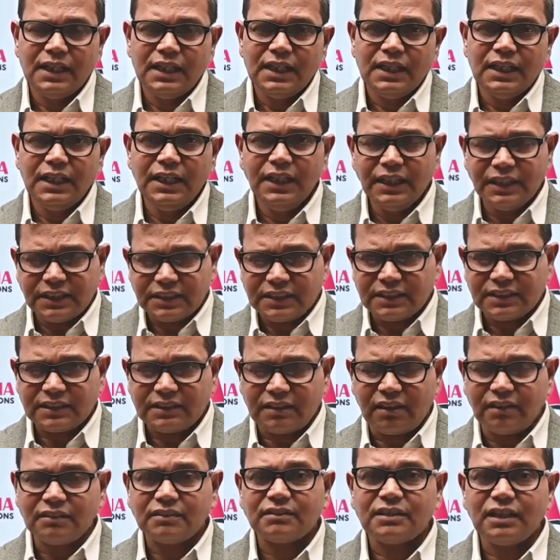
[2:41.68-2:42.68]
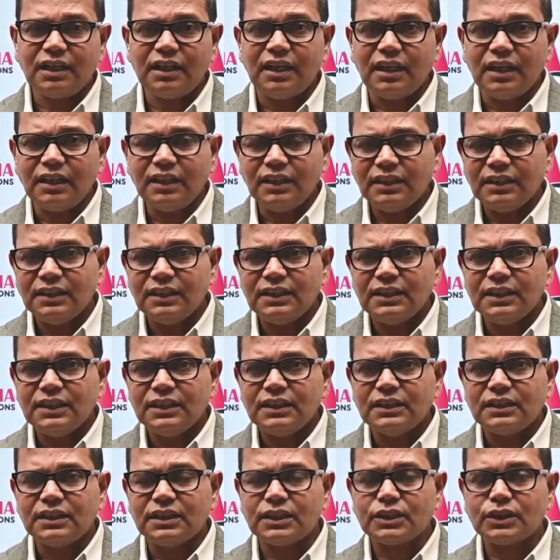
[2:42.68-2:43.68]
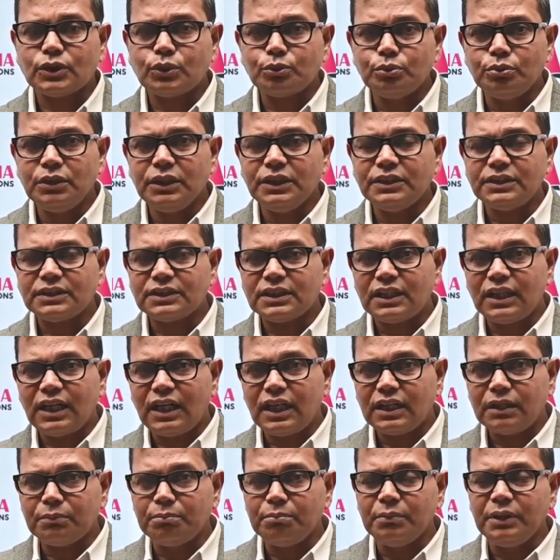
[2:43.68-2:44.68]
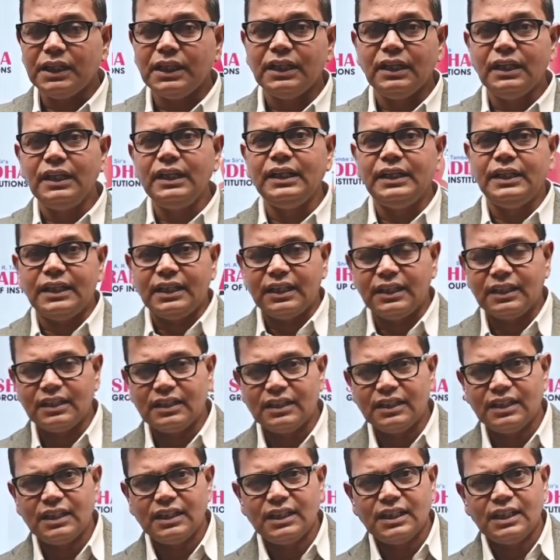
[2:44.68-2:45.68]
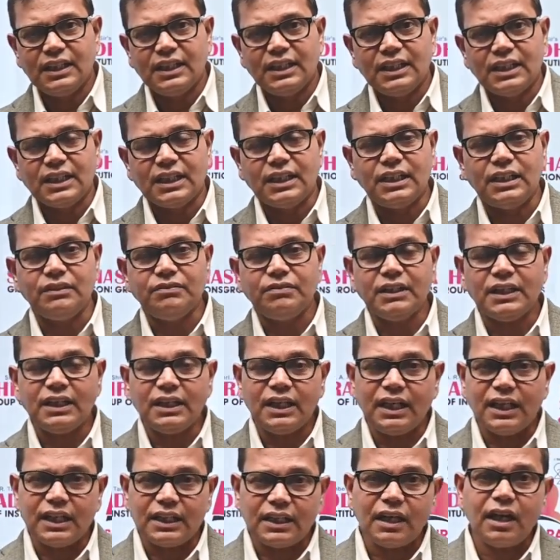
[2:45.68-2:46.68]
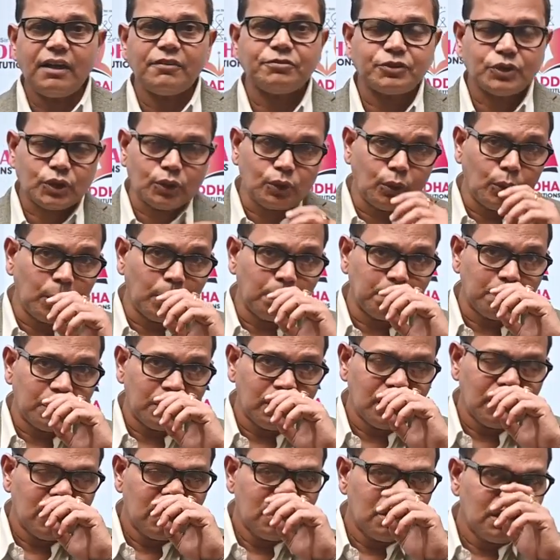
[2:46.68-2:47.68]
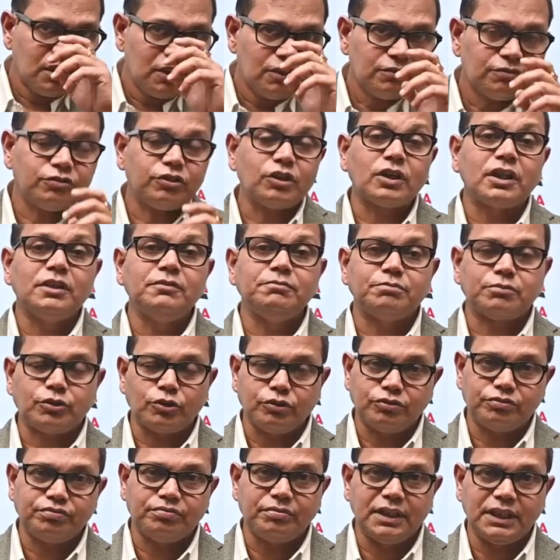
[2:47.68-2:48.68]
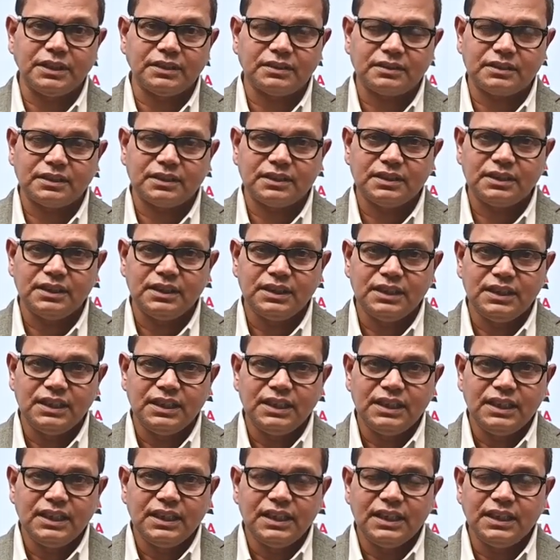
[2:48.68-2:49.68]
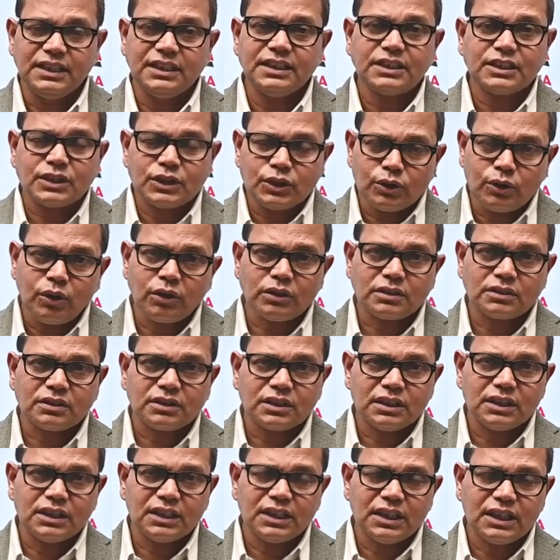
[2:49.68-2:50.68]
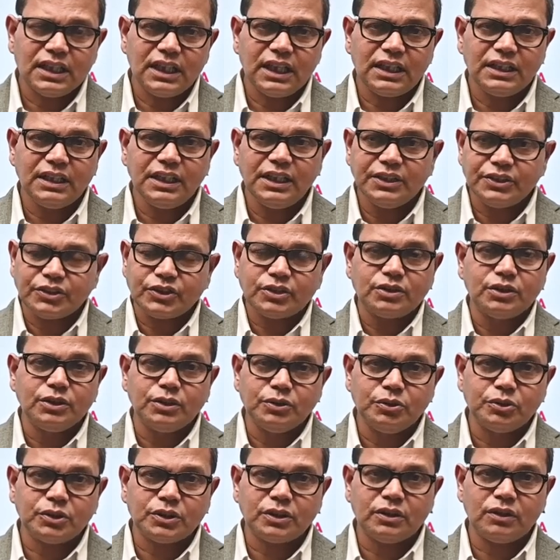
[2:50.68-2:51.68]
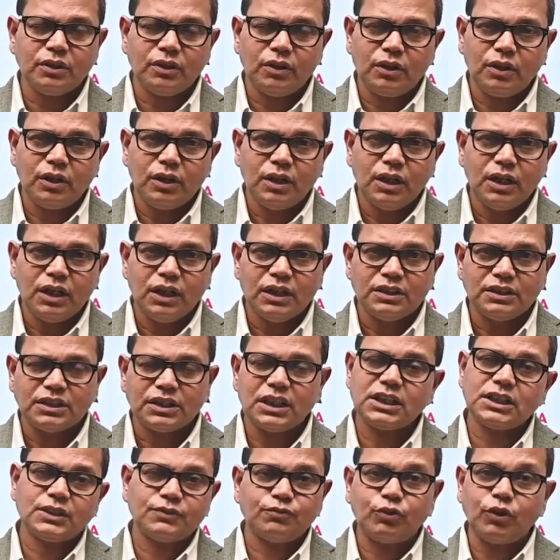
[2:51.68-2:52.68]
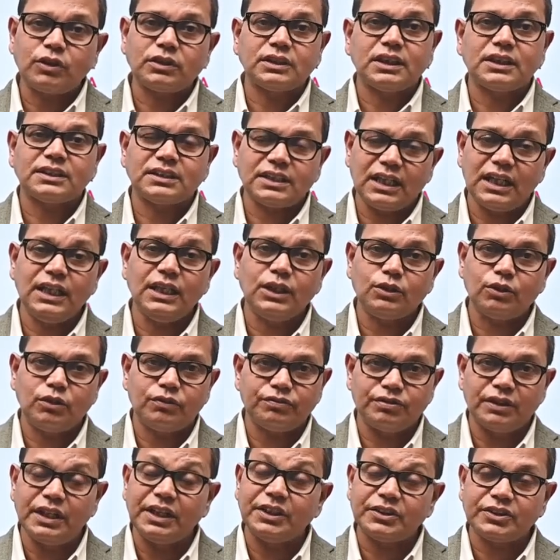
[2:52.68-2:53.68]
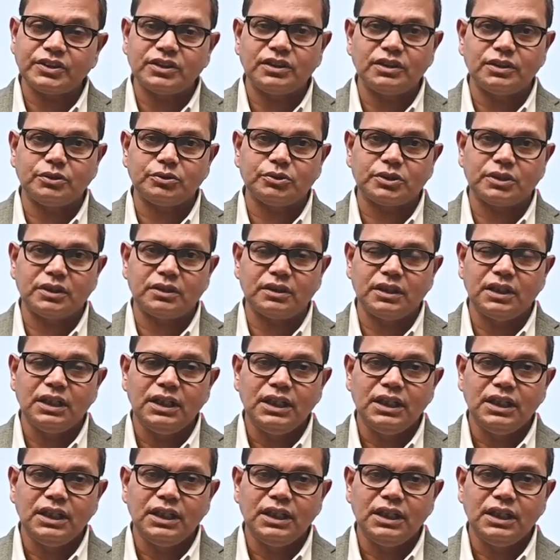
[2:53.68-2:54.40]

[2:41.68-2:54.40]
At Shraddha, the students are merely given enough scope for improvement. It is not an institution just for the sake of an institution,